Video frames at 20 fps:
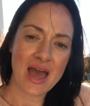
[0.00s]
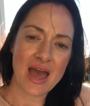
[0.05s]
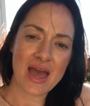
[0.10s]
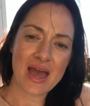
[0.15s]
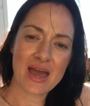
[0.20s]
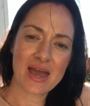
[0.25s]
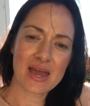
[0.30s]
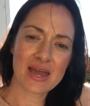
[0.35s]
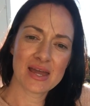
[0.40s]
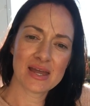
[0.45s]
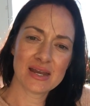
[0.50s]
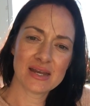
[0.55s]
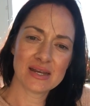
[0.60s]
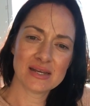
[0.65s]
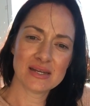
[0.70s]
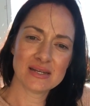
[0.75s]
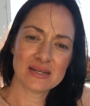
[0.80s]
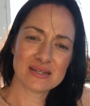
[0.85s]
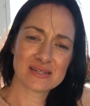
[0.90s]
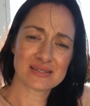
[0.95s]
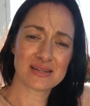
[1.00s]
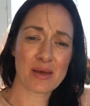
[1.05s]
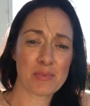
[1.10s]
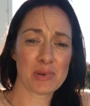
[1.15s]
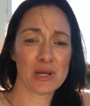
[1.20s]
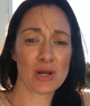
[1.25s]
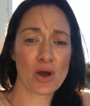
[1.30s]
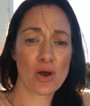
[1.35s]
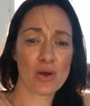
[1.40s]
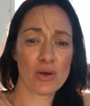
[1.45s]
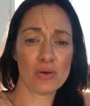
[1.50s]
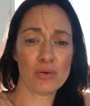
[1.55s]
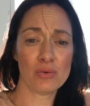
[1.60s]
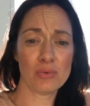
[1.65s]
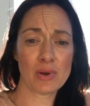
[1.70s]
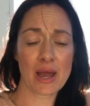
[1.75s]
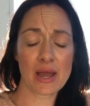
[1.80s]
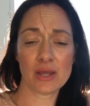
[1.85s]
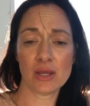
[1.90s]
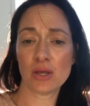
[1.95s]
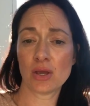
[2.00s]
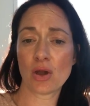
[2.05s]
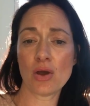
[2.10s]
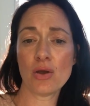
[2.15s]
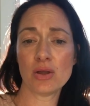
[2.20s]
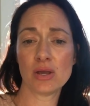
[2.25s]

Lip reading: and let me know how you go.